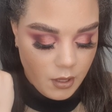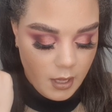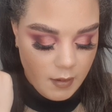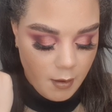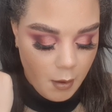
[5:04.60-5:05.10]

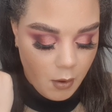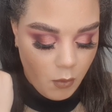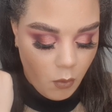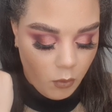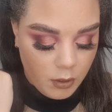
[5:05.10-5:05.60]
is
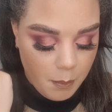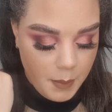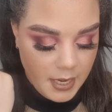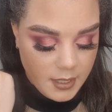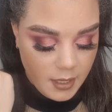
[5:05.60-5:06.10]
called
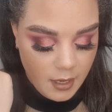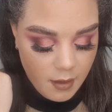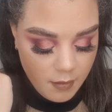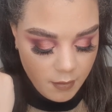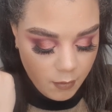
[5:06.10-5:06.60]
Bitter
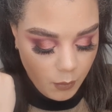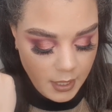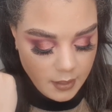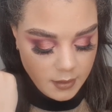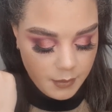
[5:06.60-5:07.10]

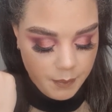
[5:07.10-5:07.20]
Sweet.